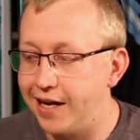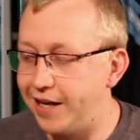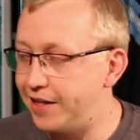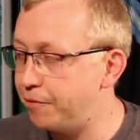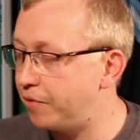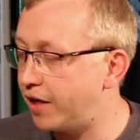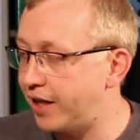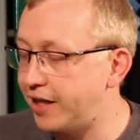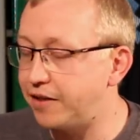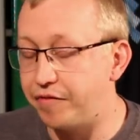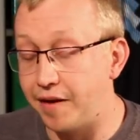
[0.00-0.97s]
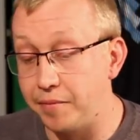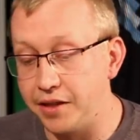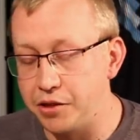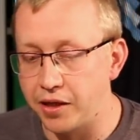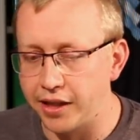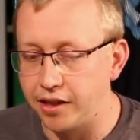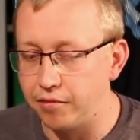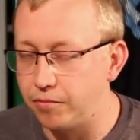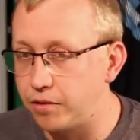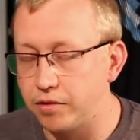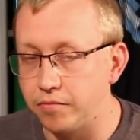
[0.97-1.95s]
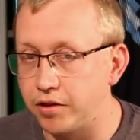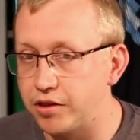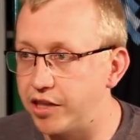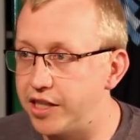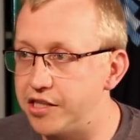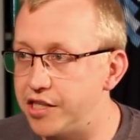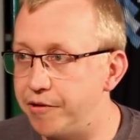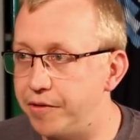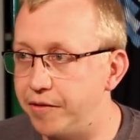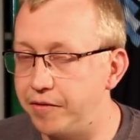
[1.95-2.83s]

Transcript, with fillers: And they were like, the families were like, what, what's Chris doing?